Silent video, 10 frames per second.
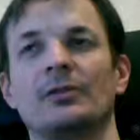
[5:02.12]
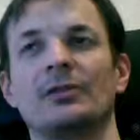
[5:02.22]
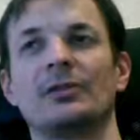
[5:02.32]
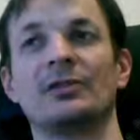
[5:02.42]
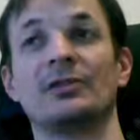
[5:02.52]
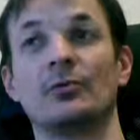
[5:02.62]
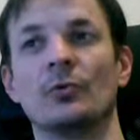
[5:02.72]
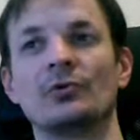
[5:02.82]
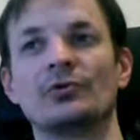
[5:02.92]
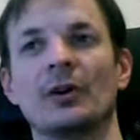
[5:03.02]
these
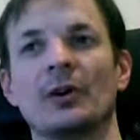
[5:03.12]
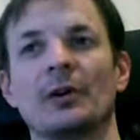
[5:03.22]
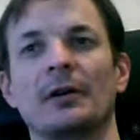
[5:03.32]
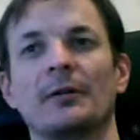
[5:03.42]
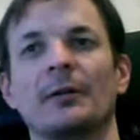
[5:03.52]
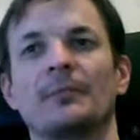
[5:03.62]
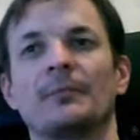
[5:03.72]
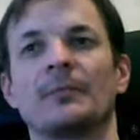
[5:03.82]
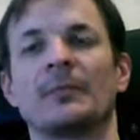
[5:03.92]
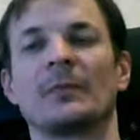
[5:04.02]
rules are
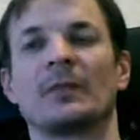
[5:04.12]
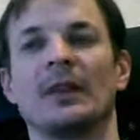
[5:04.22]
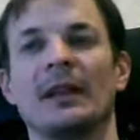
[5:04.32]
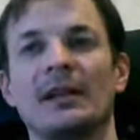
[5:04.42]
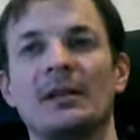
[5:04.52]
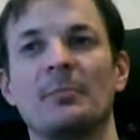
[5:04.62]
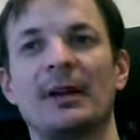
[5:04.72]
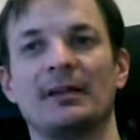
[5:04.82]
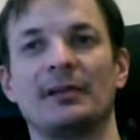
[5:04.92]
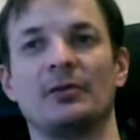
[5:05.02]

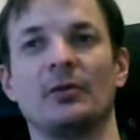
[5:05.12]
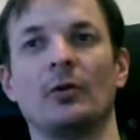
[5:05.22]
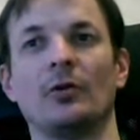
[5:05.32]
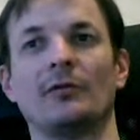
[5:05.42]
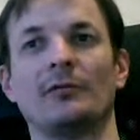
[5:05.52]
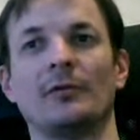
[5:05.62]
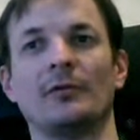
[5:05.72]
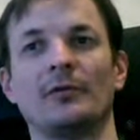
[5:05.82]
independent of